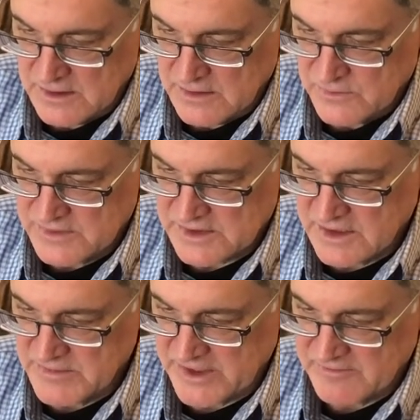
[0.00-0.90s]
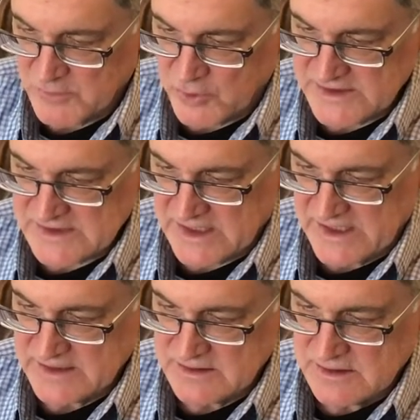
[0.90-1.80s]
With the coming of morning's
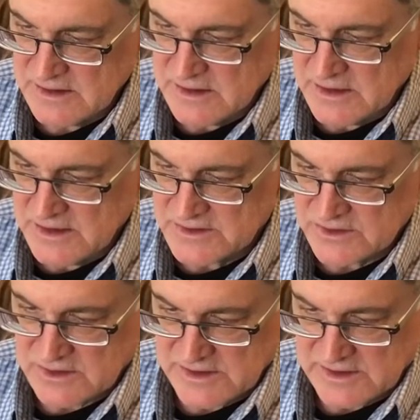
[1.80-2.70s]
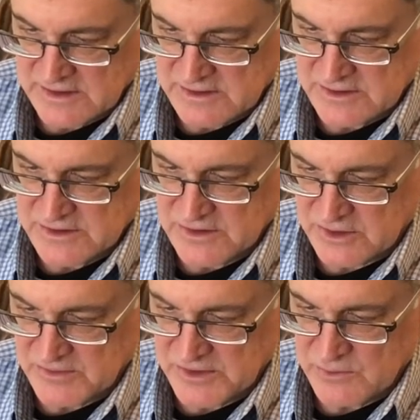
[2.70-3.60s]
light, it took little to
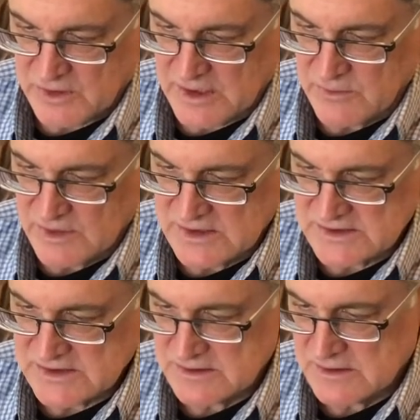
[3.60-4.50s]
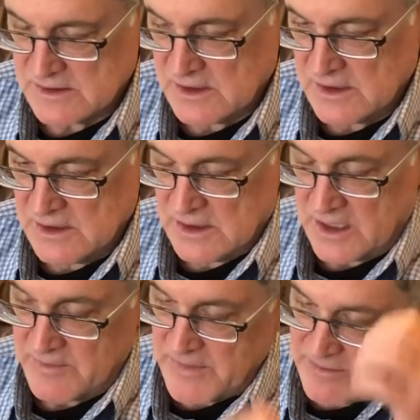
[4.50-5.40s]
determine where I was.
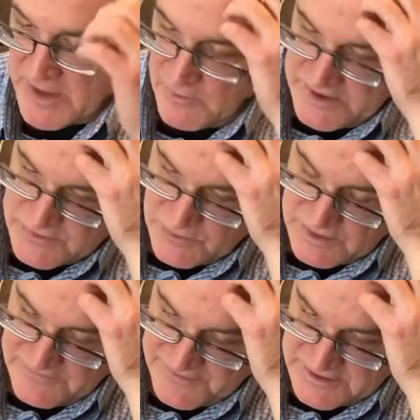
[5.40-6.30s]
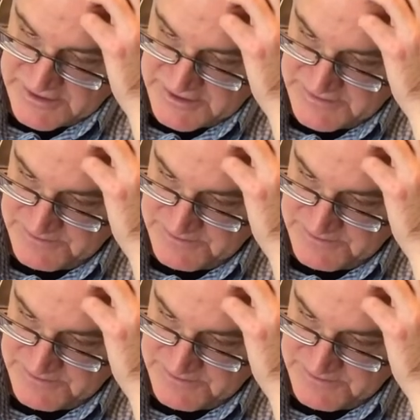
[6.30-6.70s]
I made my way toward the village.